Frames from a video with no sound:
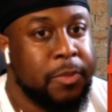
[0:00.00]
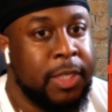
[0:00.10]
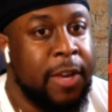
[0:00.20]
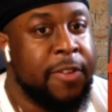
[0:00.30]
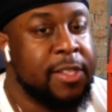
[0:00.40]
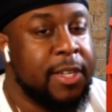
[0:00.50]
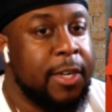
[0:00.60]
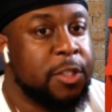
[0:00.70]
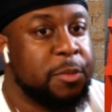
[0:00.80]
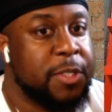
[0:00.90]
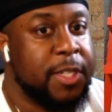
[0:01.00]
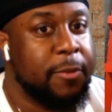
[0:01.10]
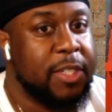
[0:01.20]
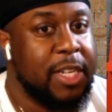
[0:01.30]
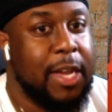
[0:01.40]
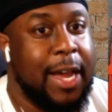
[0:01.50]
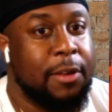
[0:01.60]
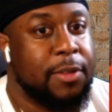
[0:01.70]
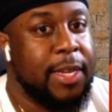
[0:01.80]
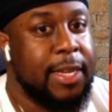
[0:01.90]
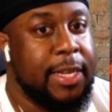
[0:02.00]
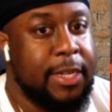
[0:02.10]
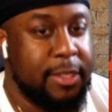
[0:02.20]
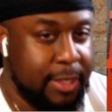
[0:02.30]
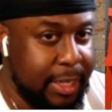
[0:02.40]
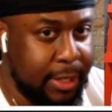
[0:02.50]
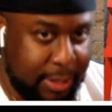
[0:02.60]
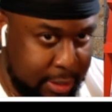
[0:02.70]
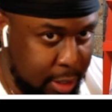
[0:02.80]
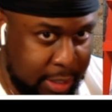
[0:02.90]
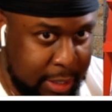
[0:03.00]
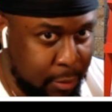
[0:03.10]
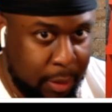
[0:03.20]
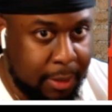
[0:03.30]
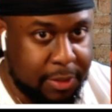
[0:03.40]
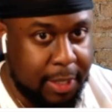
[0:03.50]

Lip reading: If he's 100%, which I don't think he is, neither one of those